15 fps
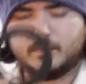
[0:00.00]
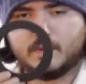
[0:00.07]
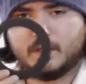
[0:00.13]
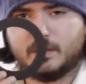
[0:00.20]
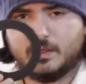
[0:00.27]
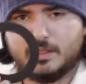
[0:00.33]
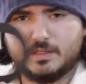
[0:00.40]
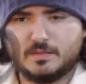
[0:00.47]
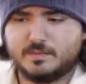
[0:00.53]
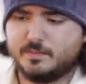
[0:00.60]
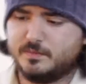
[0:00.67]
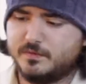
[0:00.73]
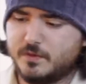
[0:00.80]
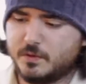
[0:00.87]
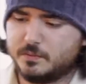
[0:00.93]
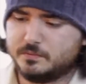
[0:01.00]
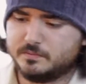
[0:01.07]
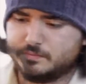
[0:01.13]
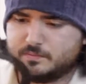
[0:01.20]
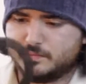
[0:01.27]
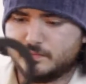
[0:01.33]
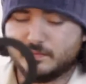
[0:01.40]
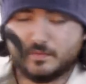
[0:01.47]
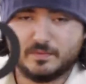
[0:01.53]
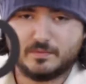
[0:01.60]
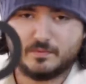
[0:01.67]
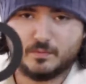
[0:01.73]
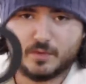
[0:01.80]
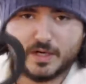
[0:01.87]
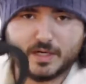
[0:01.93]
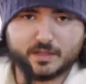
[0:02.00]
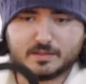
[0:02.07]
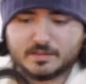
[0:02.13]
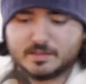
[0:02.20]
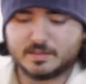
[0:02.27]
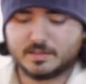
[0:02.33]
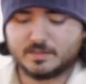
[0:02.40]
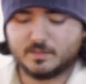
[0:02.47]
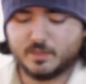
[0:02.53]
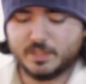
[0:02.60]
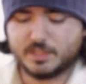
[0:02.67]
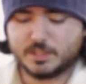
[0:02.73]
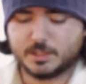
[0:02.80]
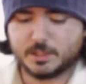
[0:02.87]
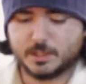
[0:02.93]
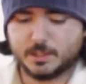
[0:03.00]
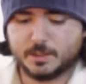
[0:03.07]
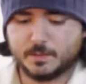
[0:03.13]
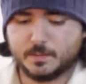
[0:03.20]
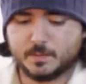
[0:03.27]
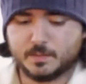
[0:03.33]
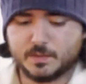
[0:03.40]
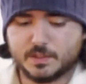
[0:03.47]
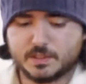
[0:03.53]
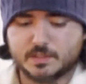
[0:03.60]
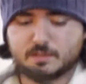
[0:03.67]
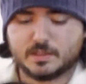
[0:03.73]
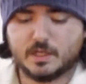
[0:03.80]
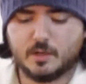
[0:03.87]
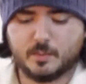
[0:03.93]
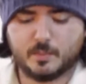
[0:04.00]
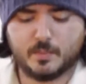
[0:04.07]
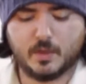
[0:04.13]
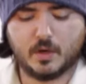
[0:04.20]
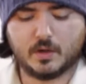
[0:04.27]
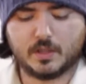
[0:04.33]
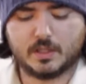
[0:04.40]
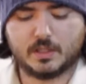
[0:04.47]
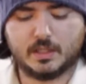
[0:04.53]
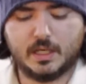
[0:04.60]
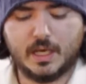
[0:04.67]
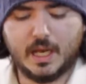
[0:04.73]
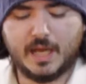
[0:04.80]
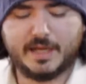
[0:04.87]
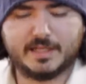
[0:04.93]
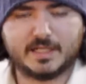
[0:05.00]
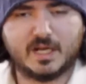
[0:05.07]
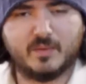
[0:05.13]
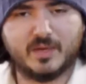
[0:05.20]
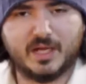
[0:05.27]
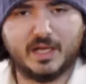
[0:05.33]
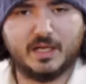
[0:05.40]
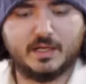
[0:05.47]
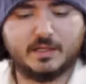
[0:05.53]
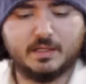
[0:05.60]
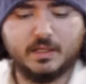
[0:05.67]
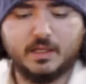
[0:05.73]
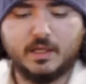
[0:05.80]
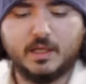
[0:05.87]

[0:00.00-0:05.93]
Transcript: these foam rings, which just to help block light coming in.